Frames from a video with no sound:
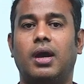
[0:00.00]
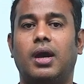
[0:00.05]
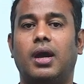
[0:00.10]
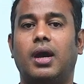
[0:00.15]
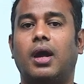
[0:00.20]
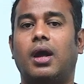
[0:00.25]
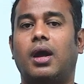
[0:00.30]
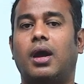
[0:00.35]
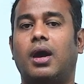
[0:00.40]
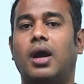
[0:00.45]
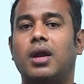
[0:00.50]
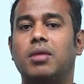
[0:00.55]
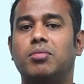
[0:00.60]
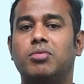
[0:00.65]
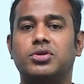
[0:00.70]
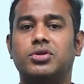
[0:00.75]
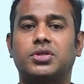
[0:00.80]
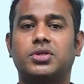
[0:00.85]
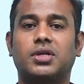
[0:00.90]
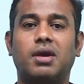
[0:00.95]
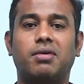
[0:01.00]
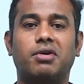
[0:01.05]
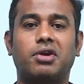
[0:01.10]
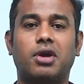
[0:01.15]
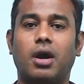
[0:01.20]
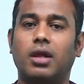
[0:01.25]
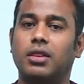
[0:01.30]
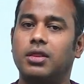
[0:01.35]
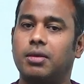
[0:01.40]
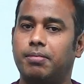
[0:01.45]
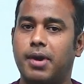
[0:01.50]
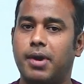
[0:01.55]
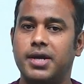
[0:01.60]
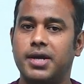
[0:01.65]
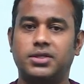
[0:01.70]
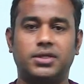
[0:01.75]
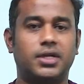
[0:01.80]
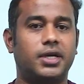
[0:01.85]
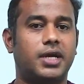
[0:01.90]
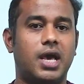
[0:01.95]
almost cover all the
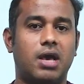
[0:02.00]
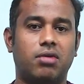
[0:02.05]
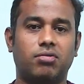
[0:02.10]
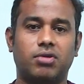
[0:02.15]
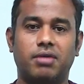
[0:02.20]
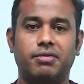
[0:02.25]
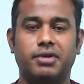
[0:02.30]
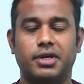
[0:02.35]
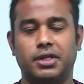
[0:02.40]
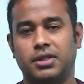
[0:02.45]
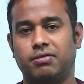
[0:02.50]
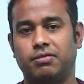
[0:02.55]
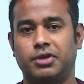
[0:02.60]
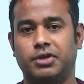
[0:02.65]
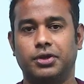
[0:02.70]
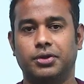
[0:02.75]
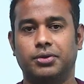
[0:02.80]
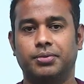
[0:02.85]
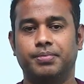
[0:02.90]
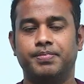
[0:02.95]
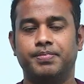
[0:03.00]
points that I have covered in the video.